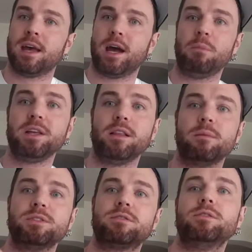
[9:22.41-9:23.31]
How many
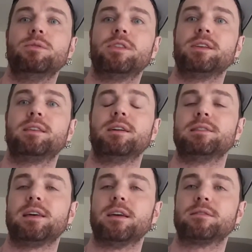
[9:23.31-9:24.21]
lemons do you think that
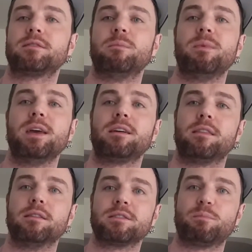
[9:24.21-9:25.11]
it takes to make
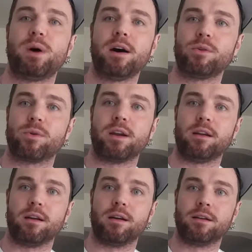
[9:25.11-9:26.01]
this bottle right
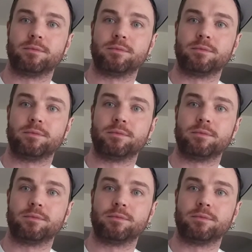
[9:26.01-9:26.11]
here?